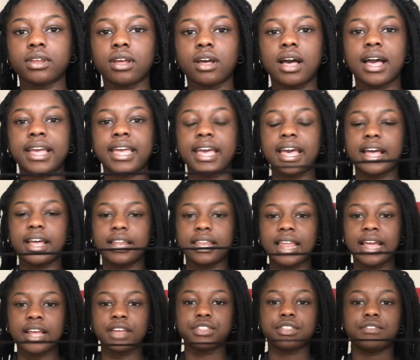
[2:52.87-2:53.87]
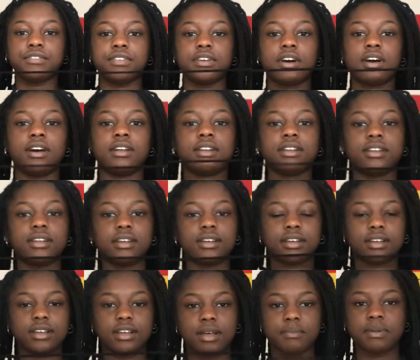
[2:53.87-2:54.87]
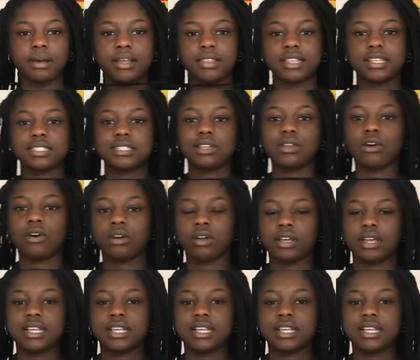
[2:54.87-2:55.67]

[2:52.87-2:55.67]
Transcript: I get a length of yarn about this long.